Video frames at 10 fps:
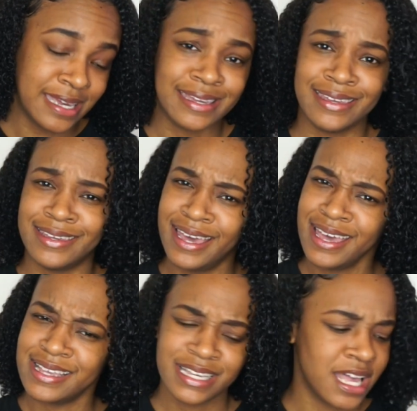
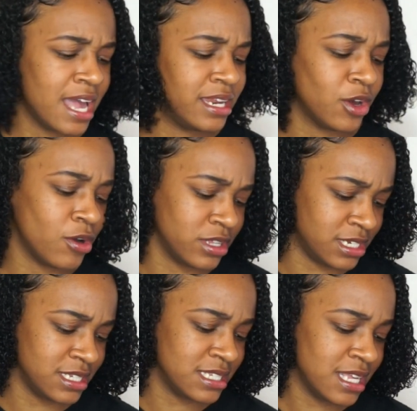Yes, I, I need all of
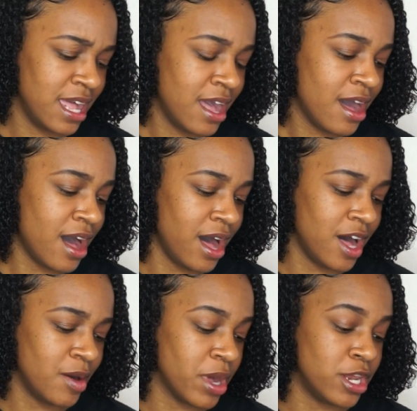this.
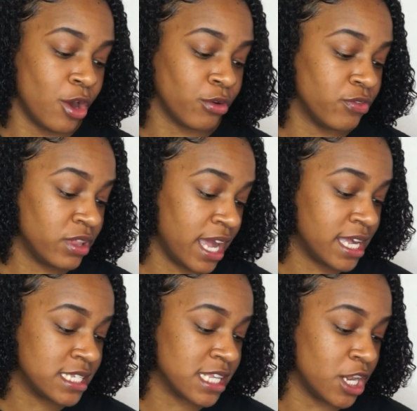Um, no
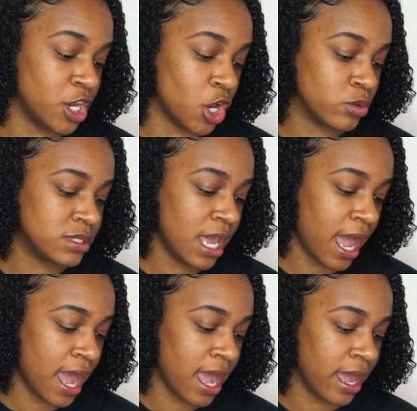flakes, no
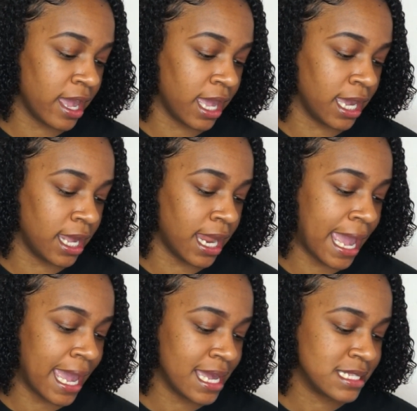tag, and
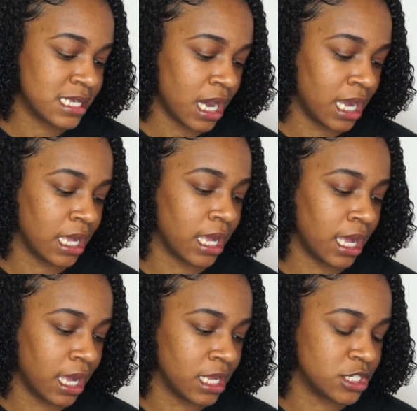
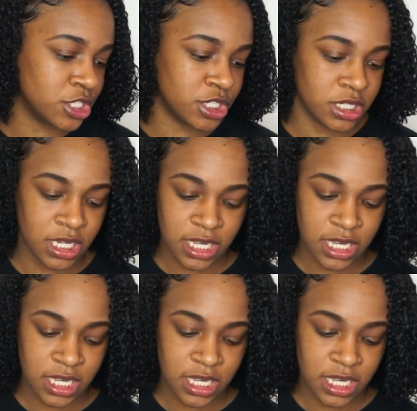anti-itch.